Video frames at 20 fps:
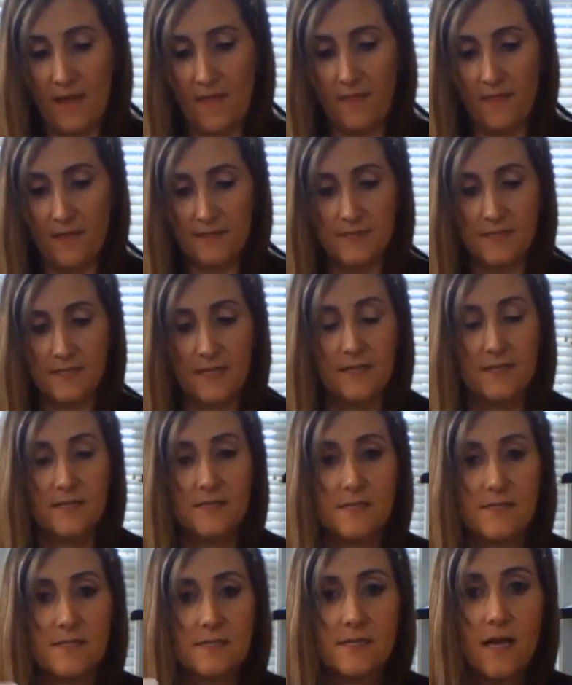This
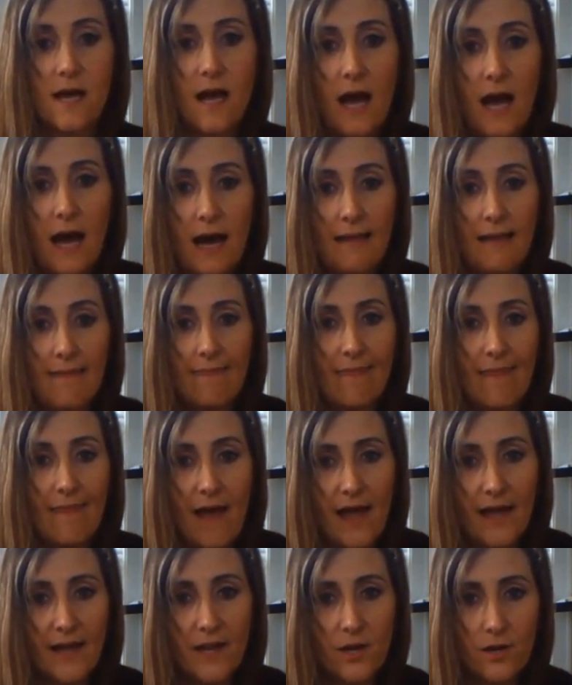is a
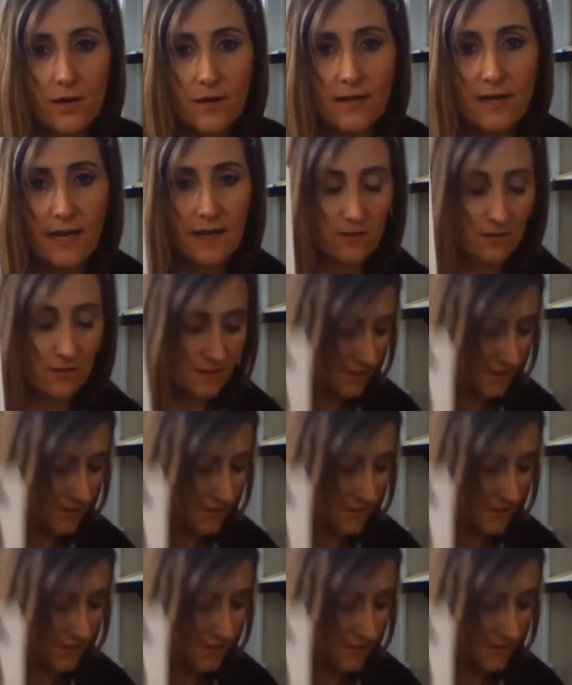lyre, kind of